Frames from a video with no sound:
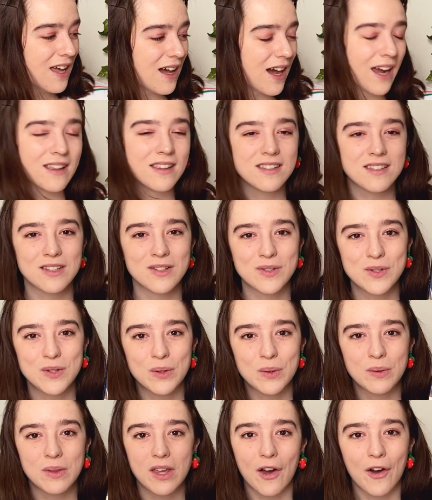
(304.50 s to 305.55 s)
I listened
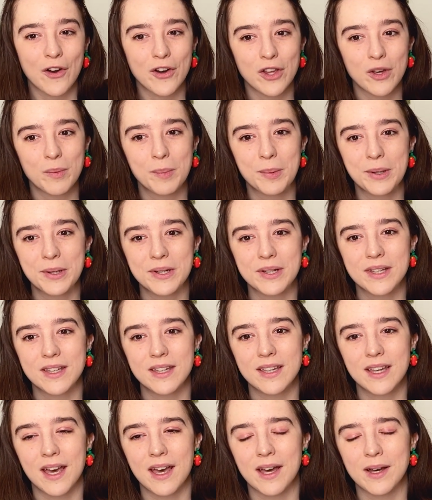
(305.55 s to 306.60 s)
to the audiobook
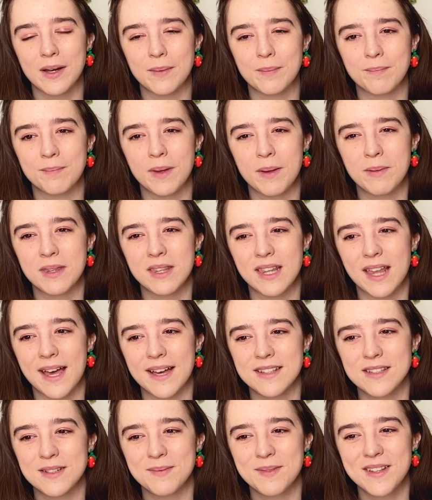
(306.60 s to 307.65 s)
maybe
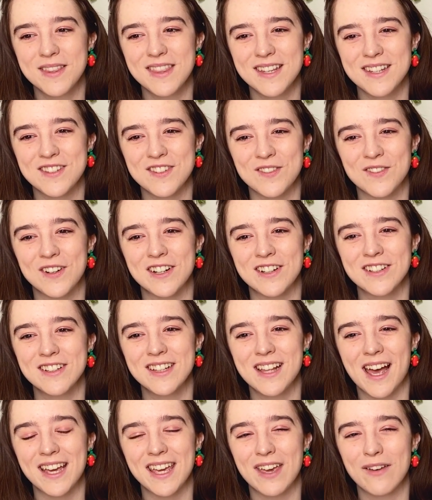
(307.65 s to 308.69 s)
last month as
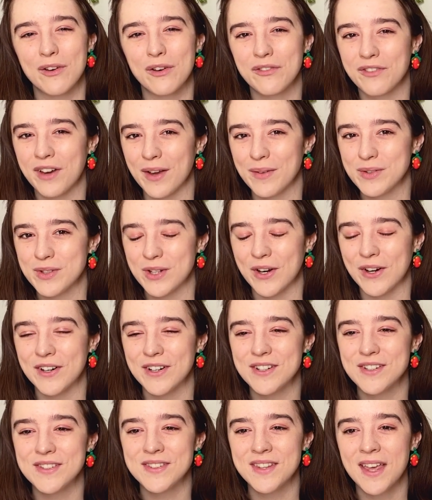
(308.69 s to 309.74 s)
well. I gave it 5
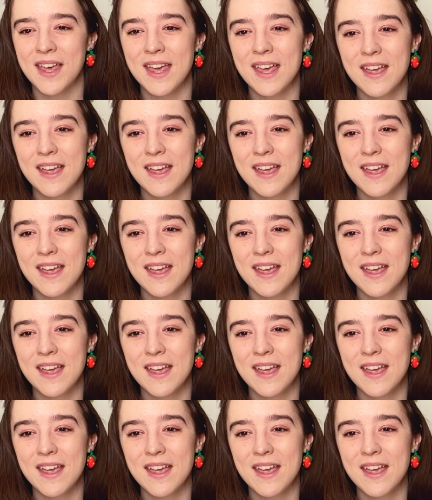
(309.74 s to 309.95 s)
stars.